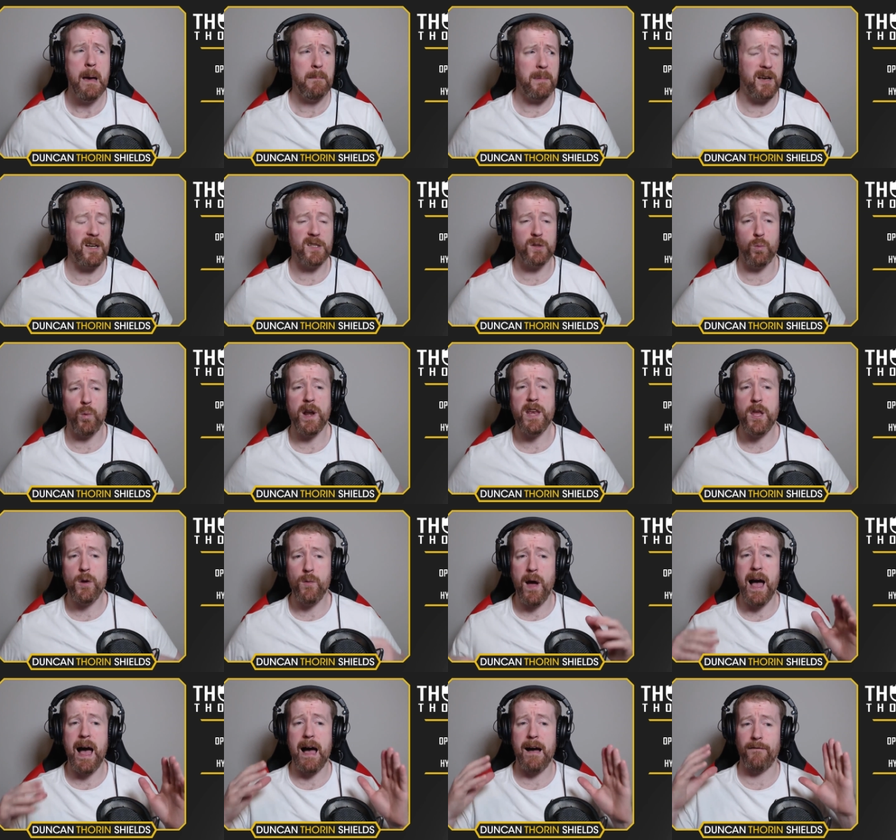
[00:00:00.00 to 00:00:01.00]
Because when
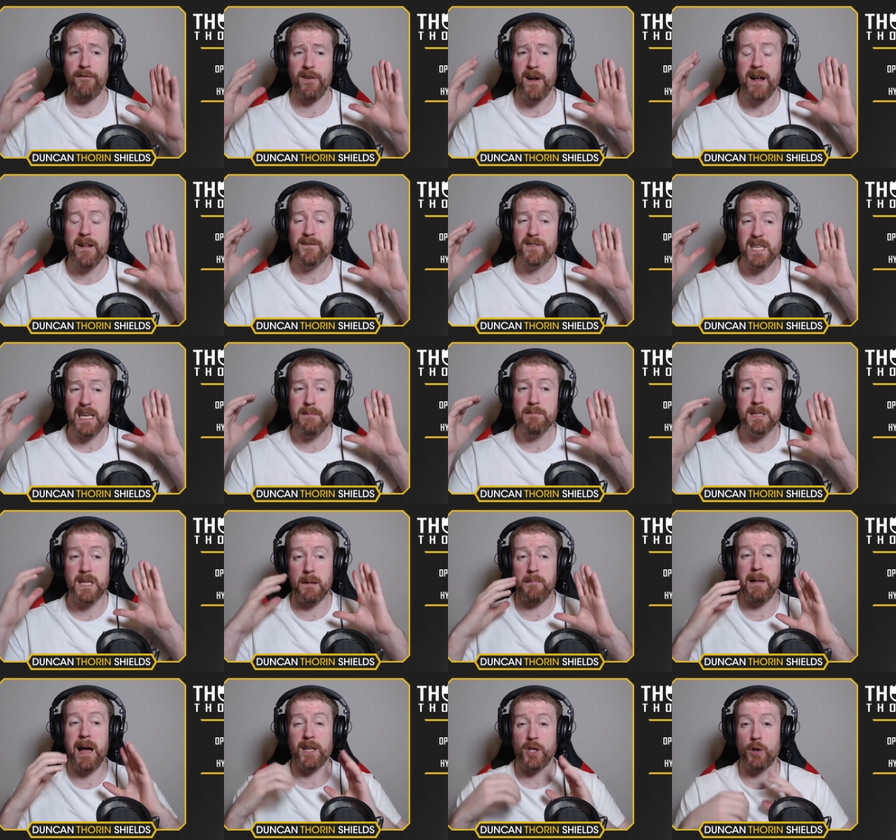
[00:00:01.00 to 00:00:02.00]
you have teams
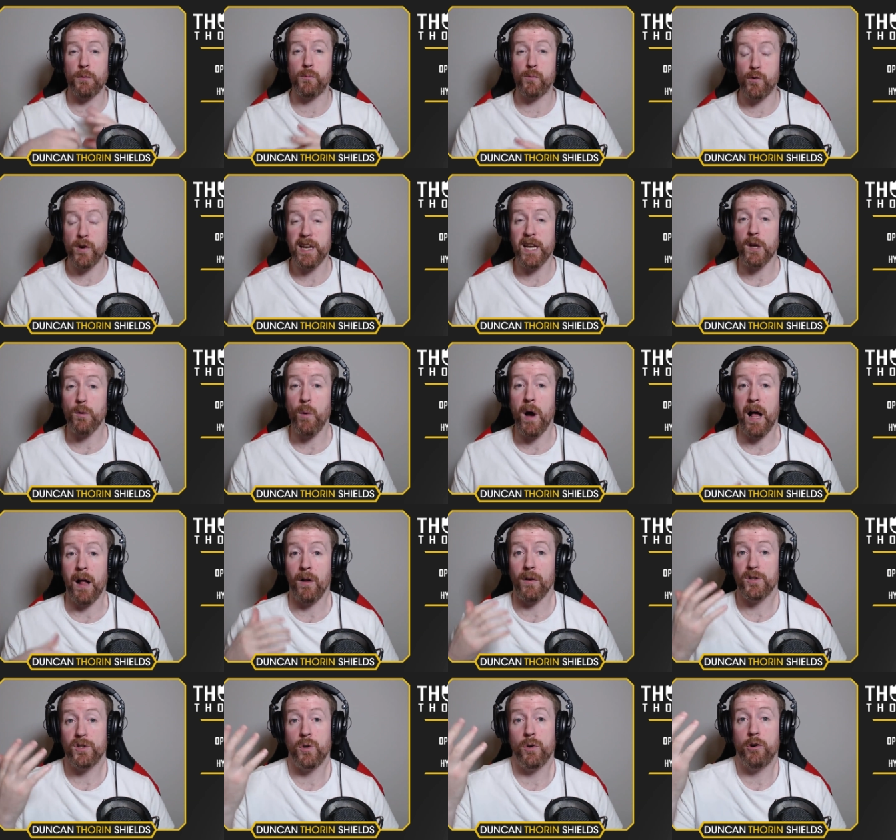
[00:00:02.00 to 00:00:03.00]
that match up really
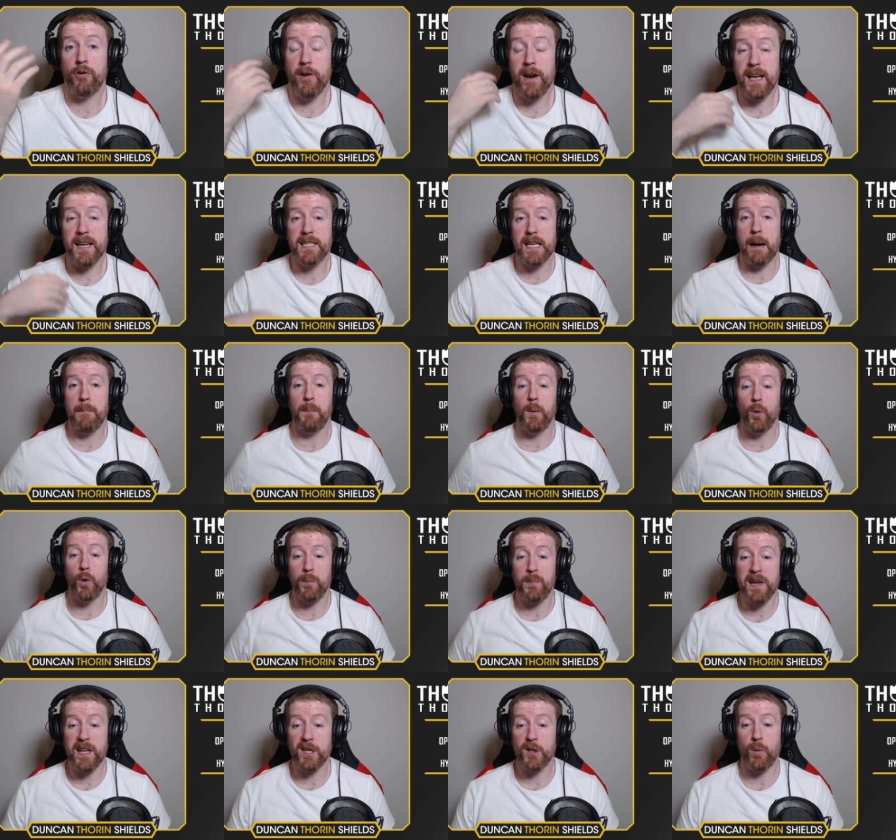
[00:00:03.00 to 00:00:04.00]
well, so a great example
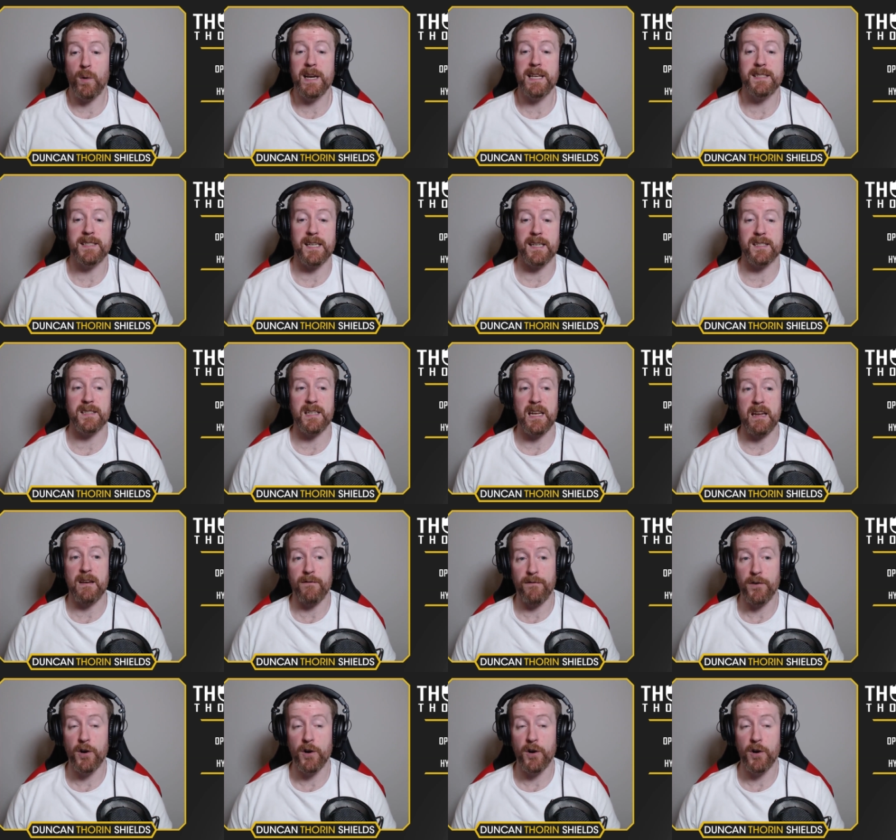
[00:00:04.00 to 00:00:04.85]
would be in 2016,